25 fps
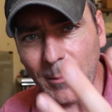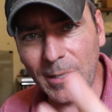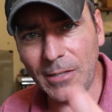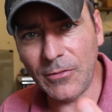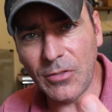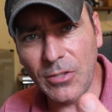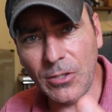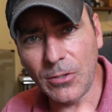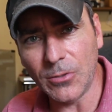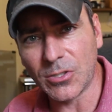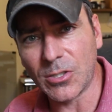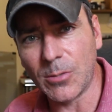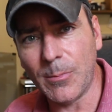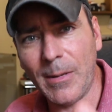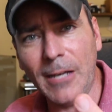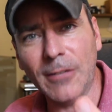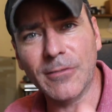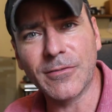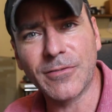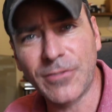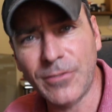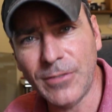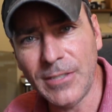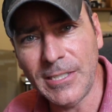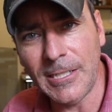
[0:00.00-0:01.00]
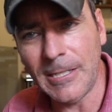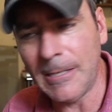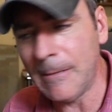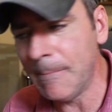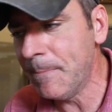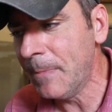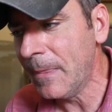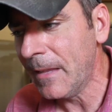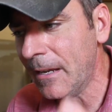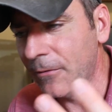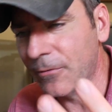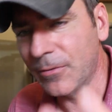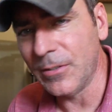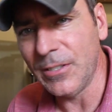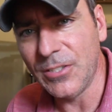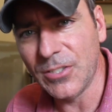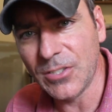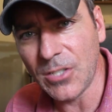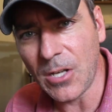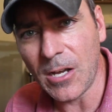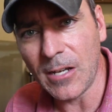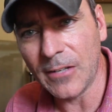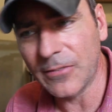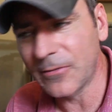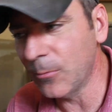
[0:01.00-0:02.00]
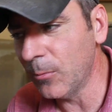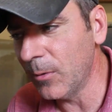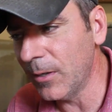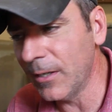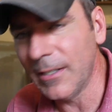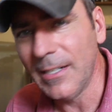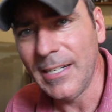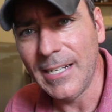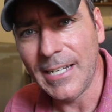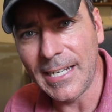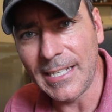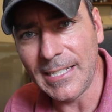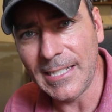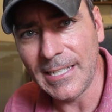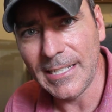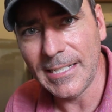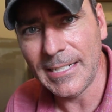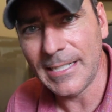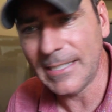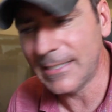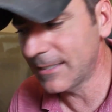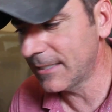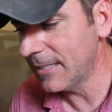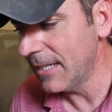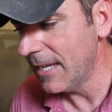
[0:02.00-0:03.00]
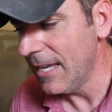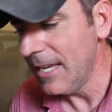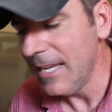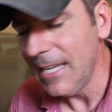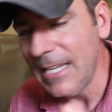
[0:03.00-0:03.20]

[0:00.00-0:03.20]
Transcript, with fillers: my videos are about freedom, free software, and Linux.